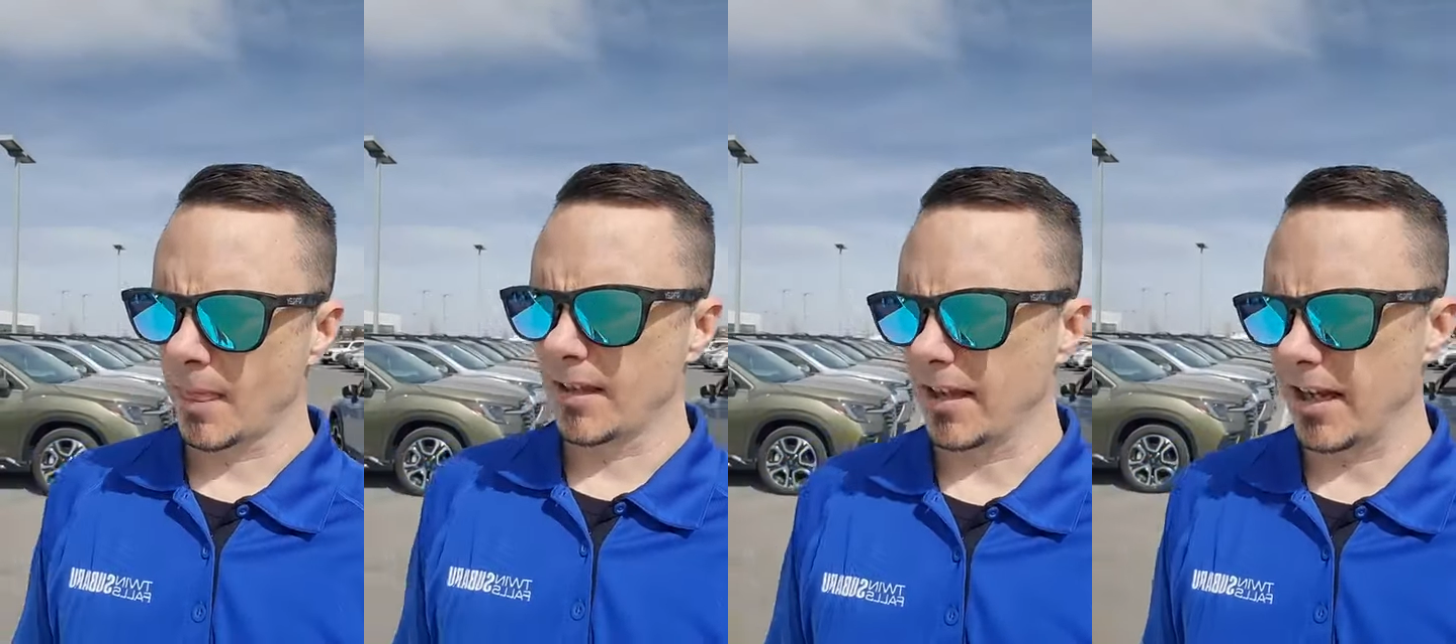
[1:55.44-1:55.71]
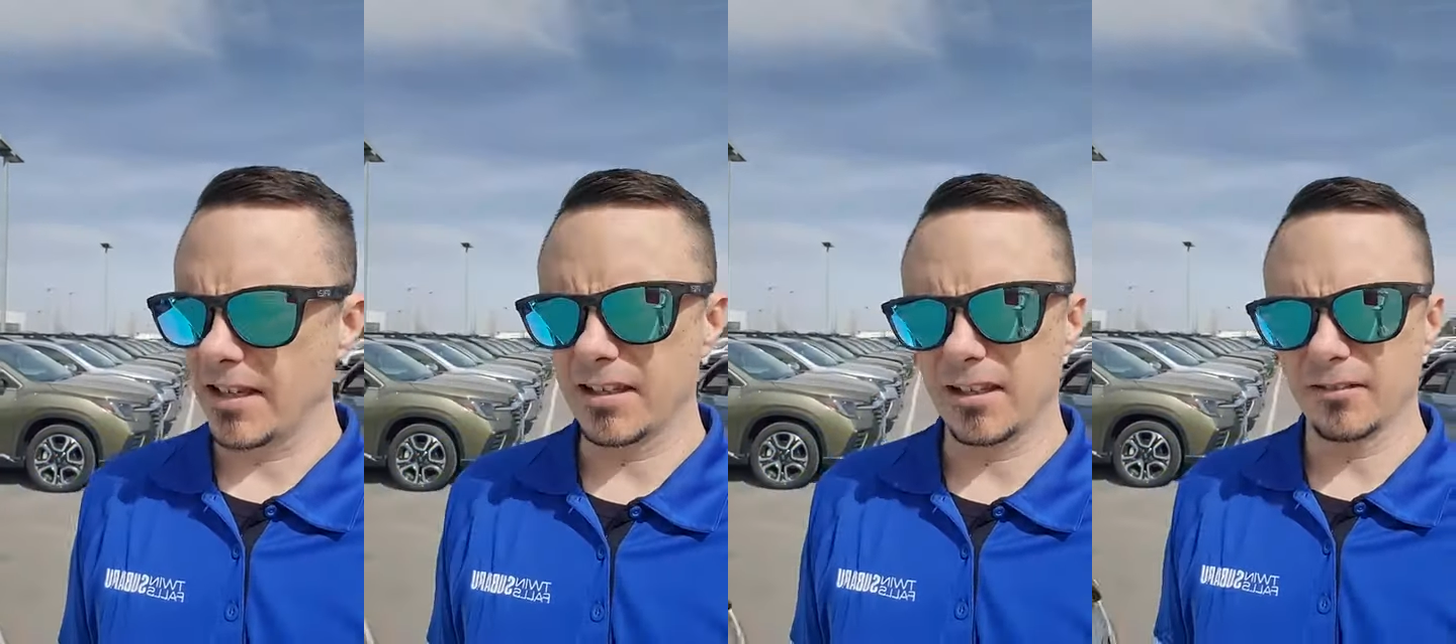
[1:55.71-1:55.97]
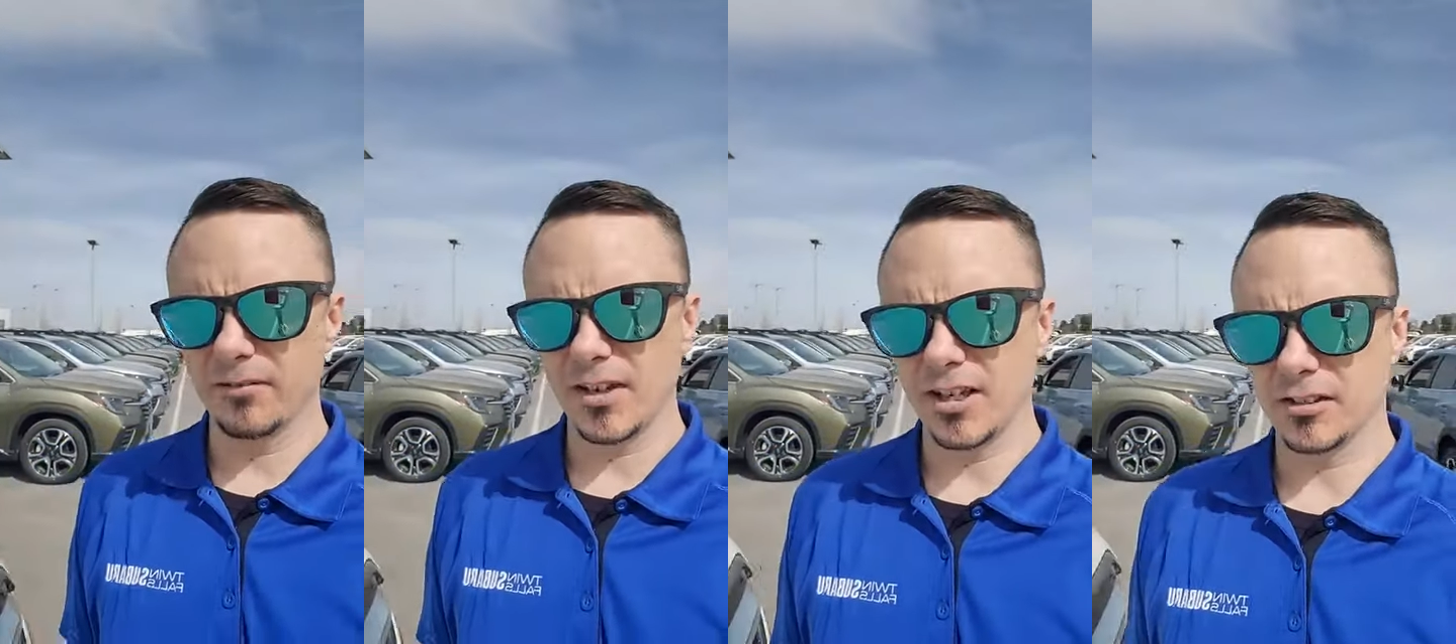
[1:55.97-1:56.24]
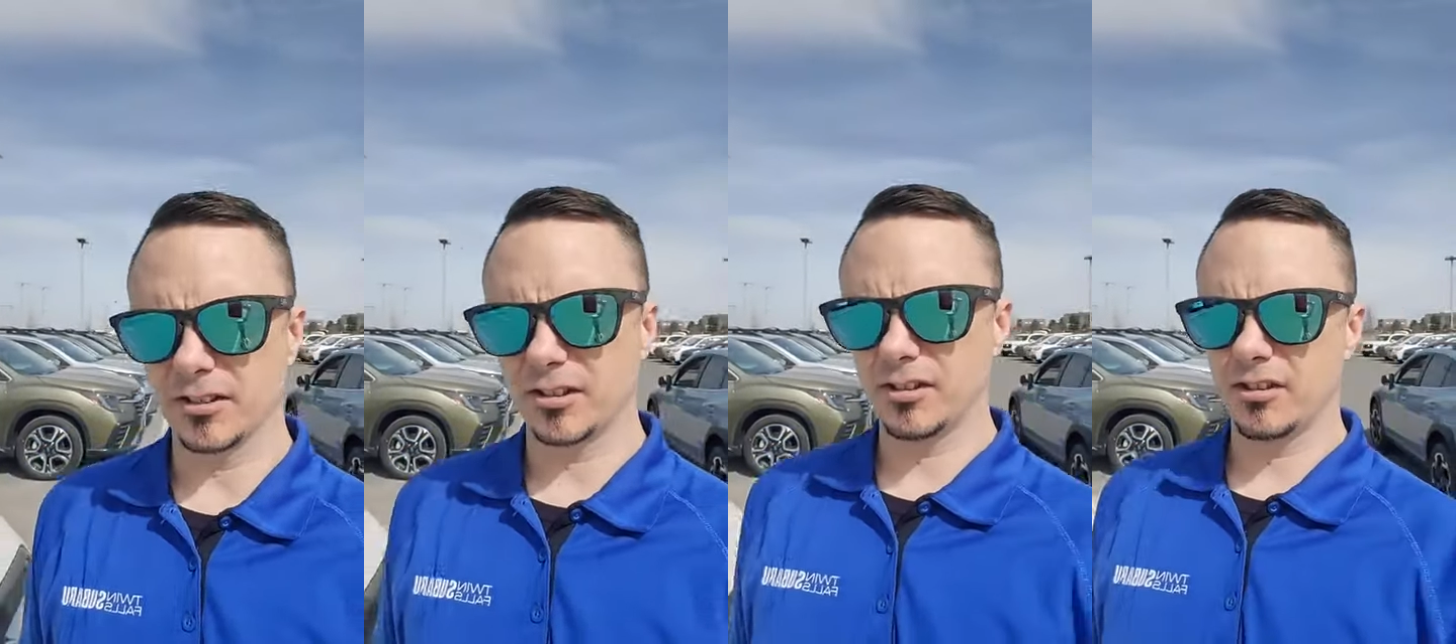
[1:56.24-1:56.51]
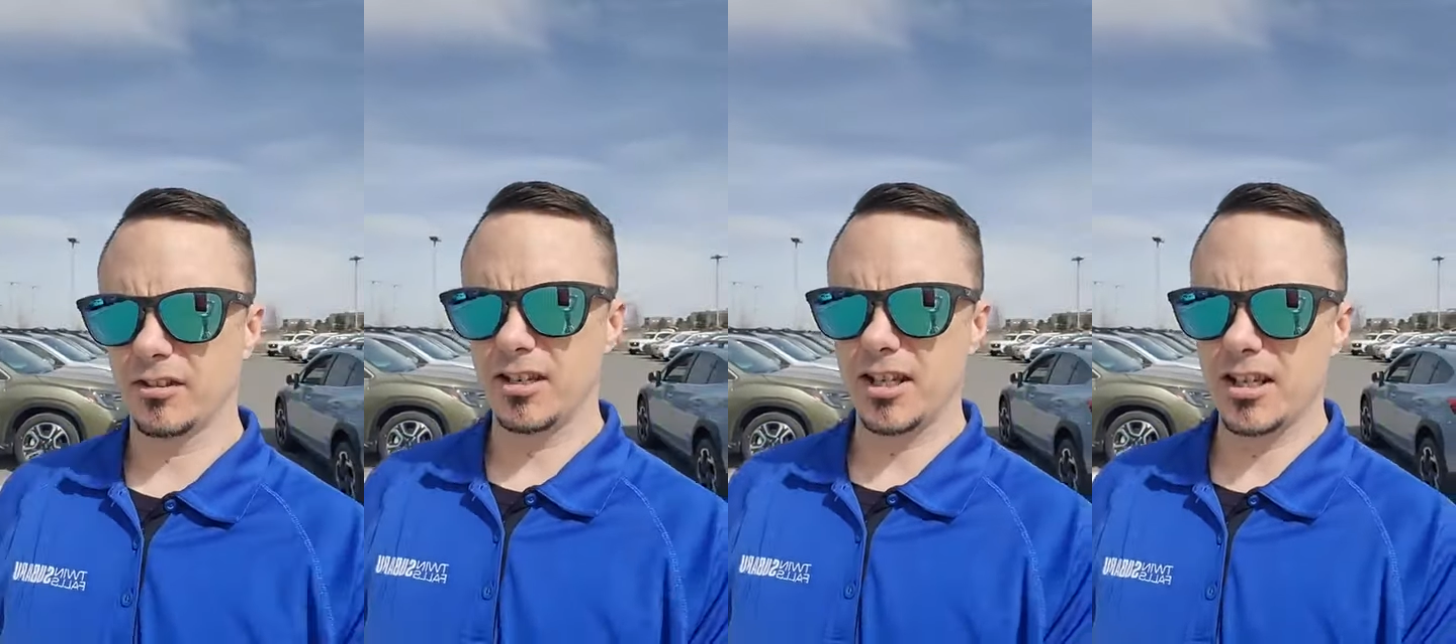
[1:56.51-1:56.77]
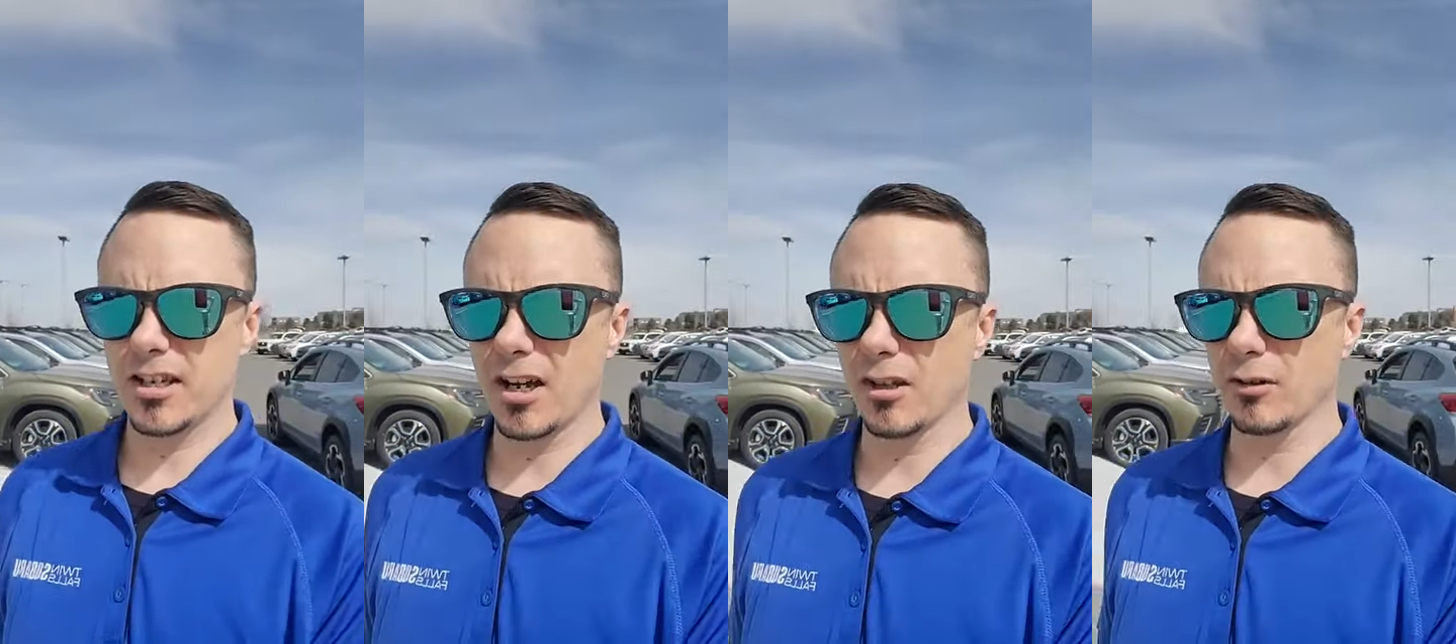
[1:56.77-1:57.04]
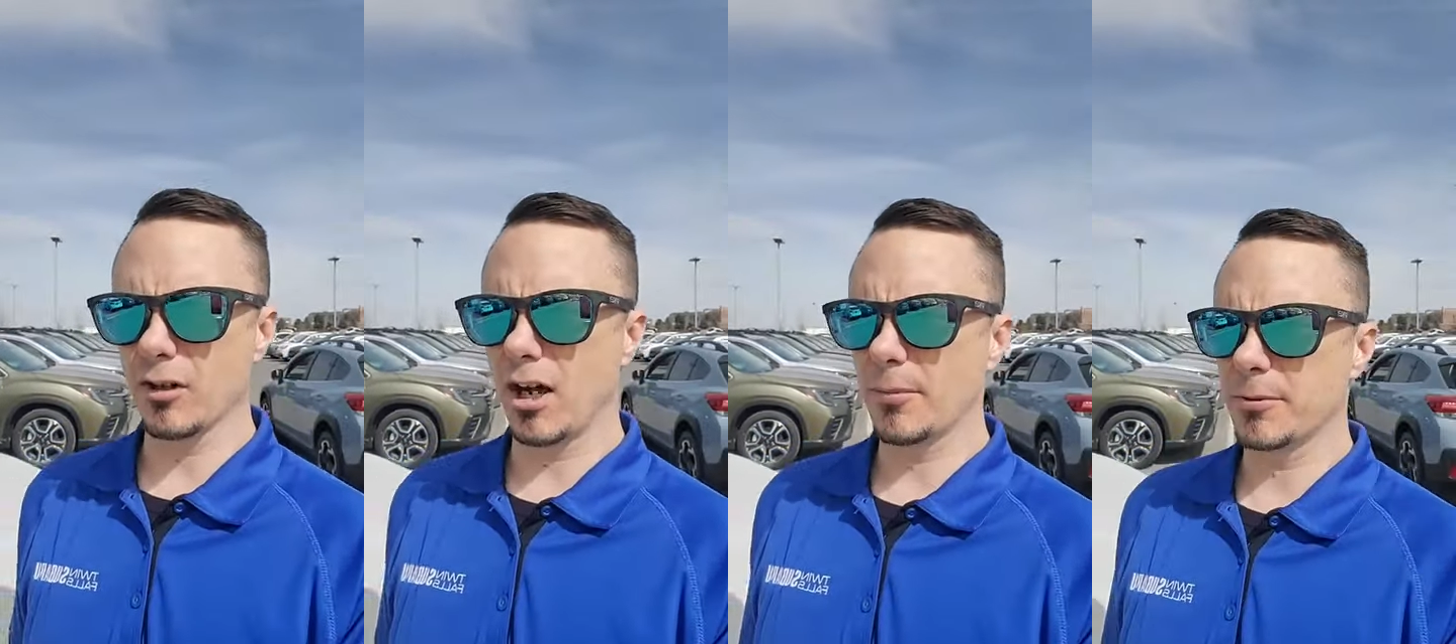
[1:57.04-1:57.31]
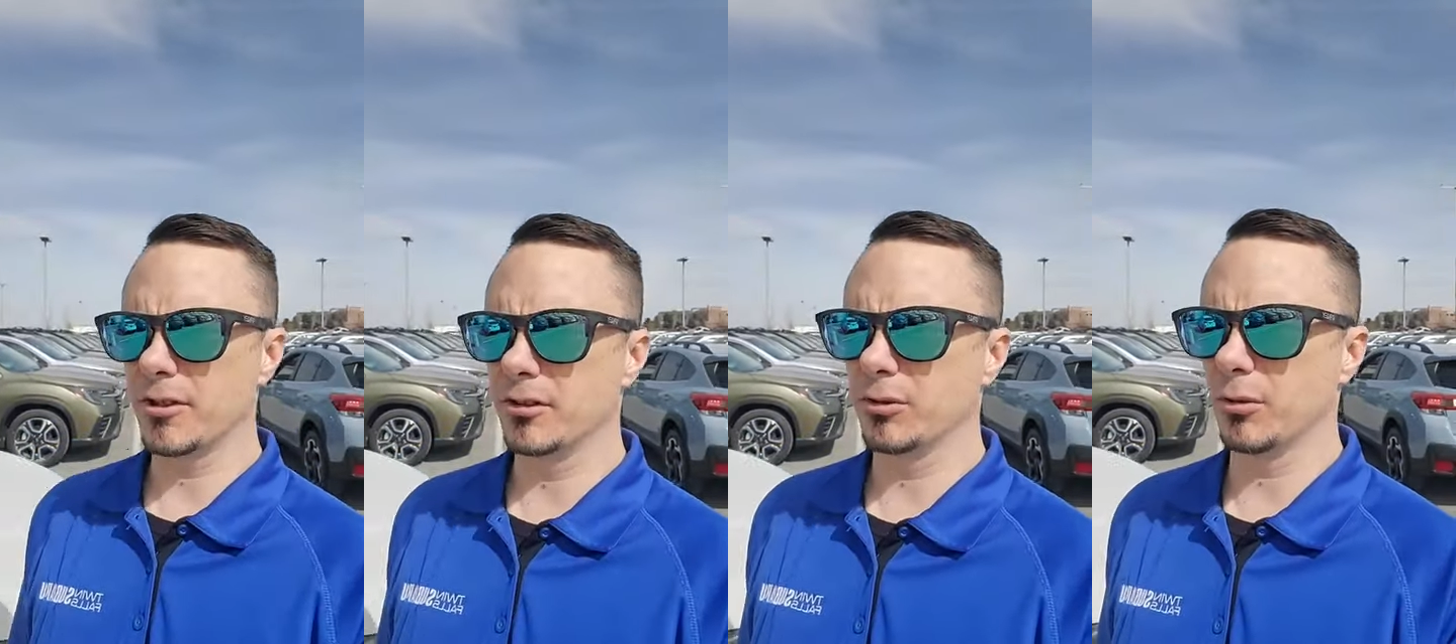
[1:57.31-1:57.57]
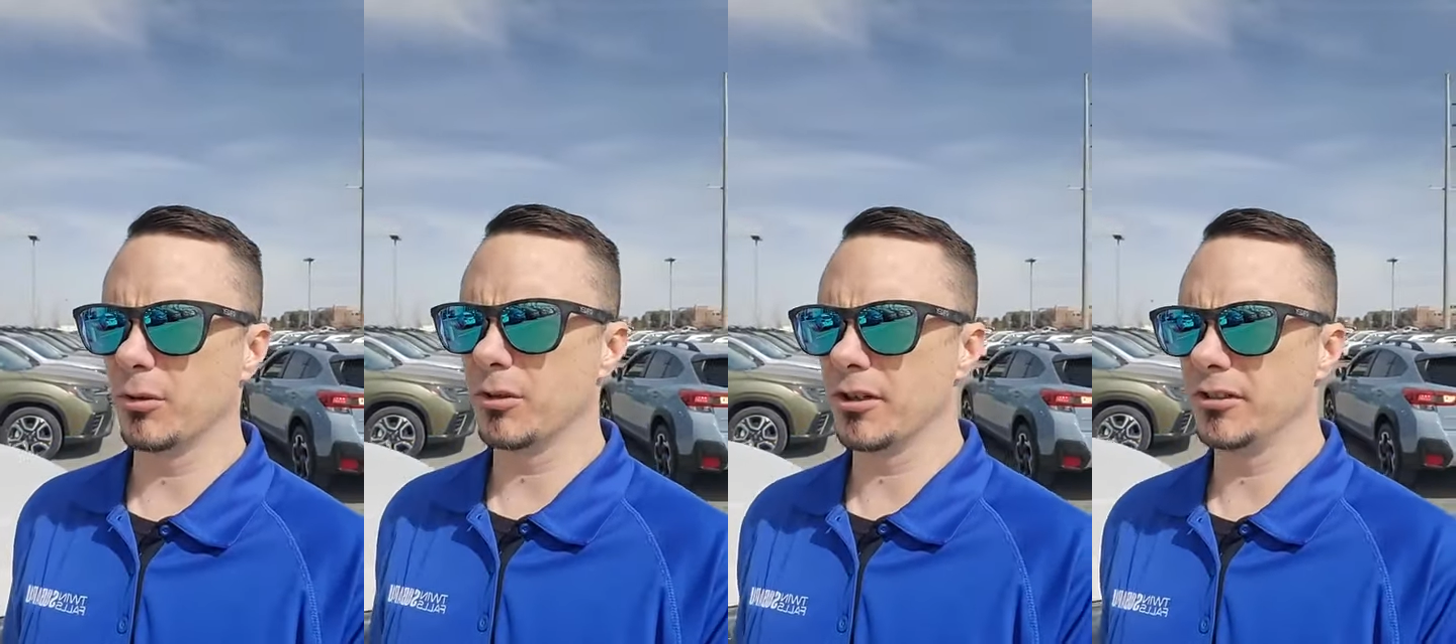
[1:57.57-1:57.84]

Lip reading: In the event the color options or